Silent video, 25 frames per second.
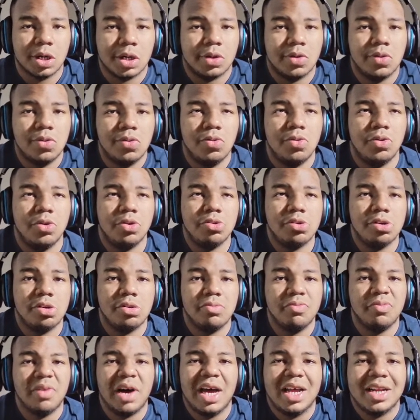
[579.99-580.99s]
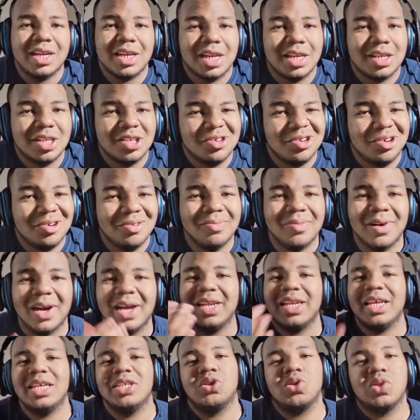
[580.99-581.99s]
Cool. You go buy that. You go buy
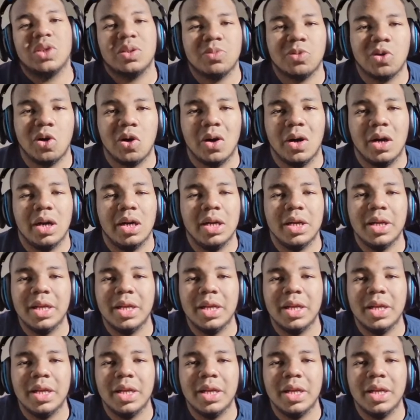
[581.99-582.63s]
that dream car.